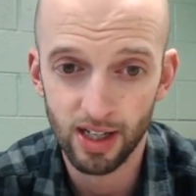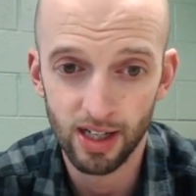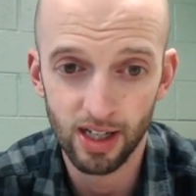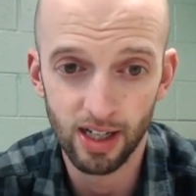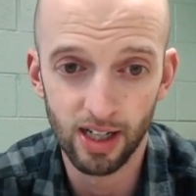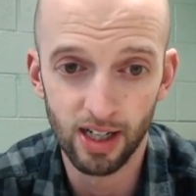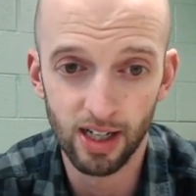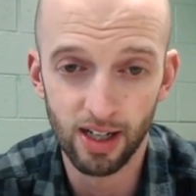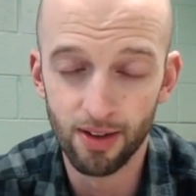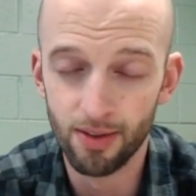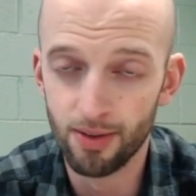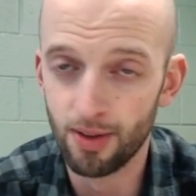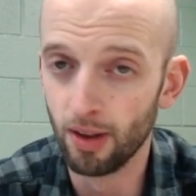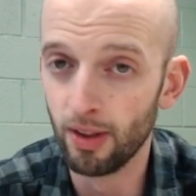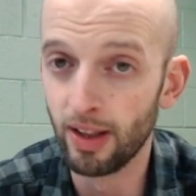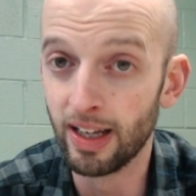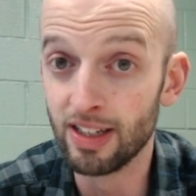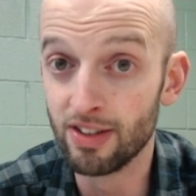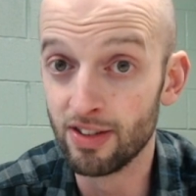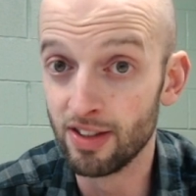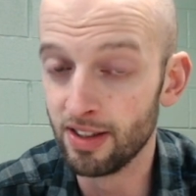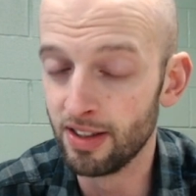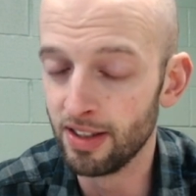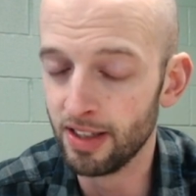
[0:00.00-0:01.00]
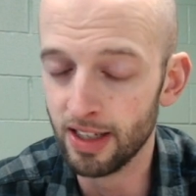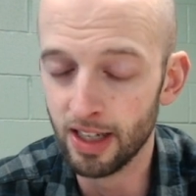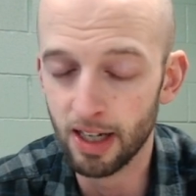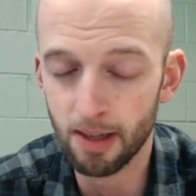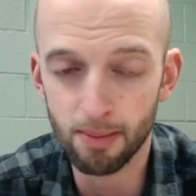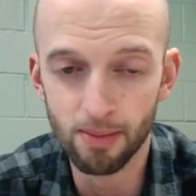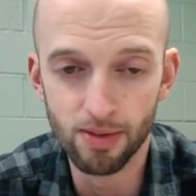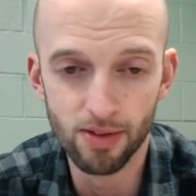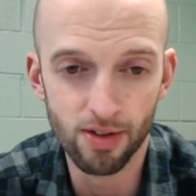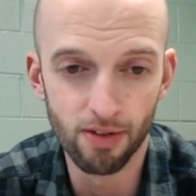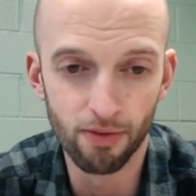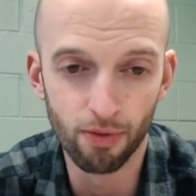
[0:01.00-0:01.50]
The Lazy
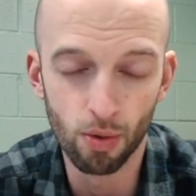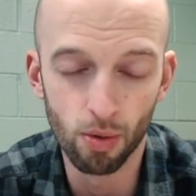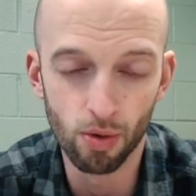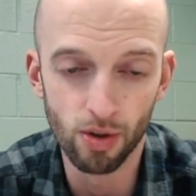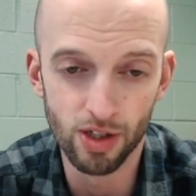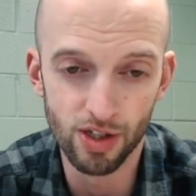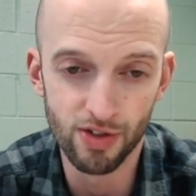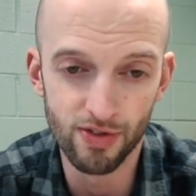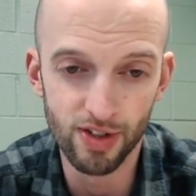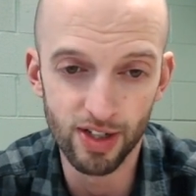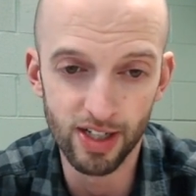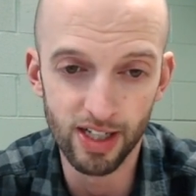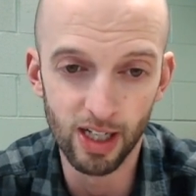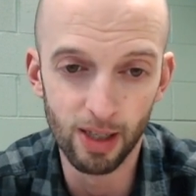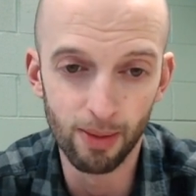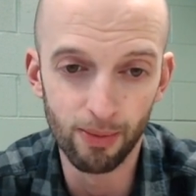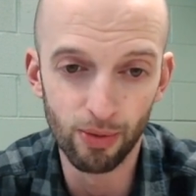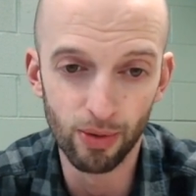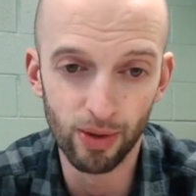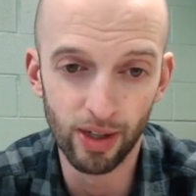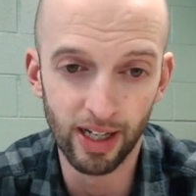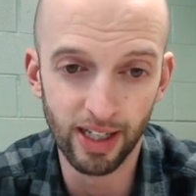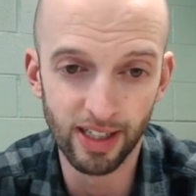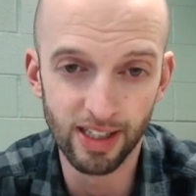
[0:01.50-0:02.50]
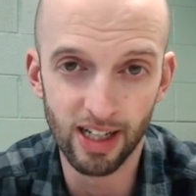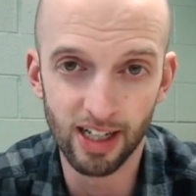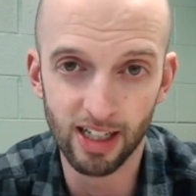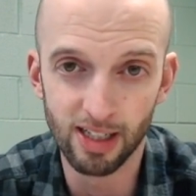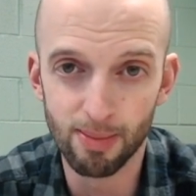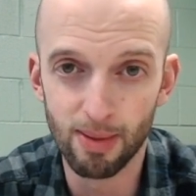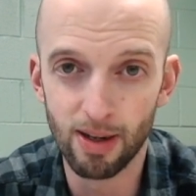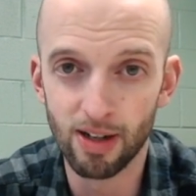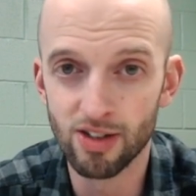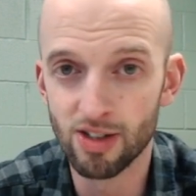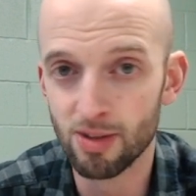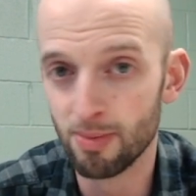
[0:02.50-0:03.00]
DM is, of course, very helpful, and I
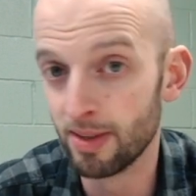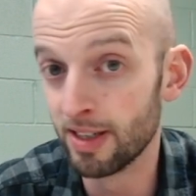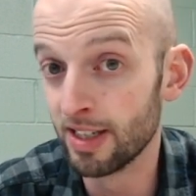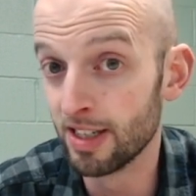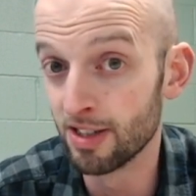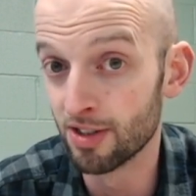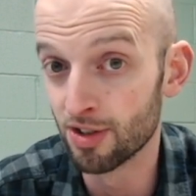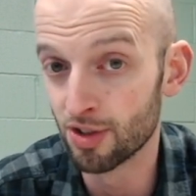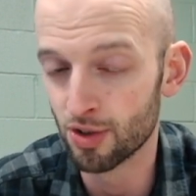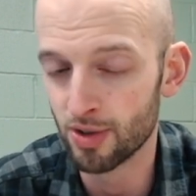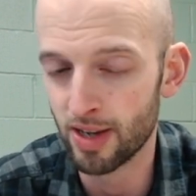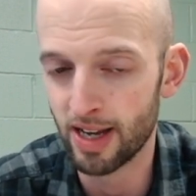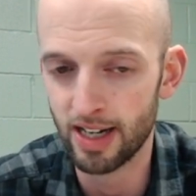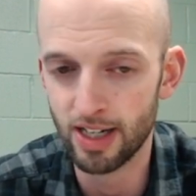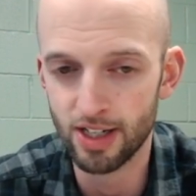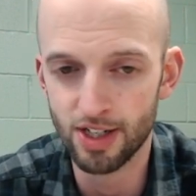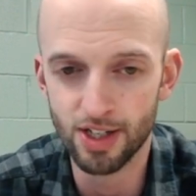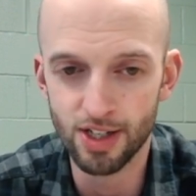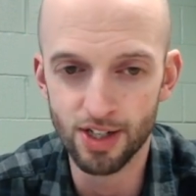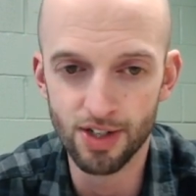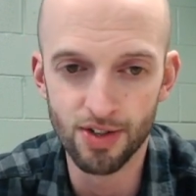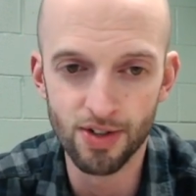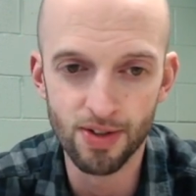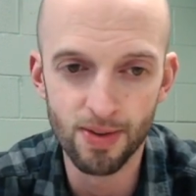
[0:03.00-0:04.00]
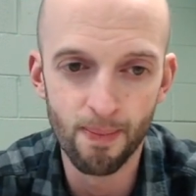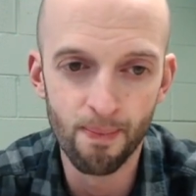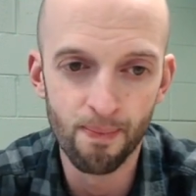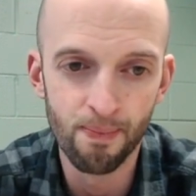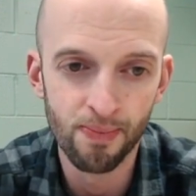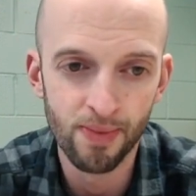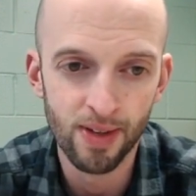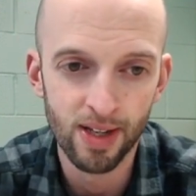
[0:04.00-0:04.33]
talked about some of his strategies.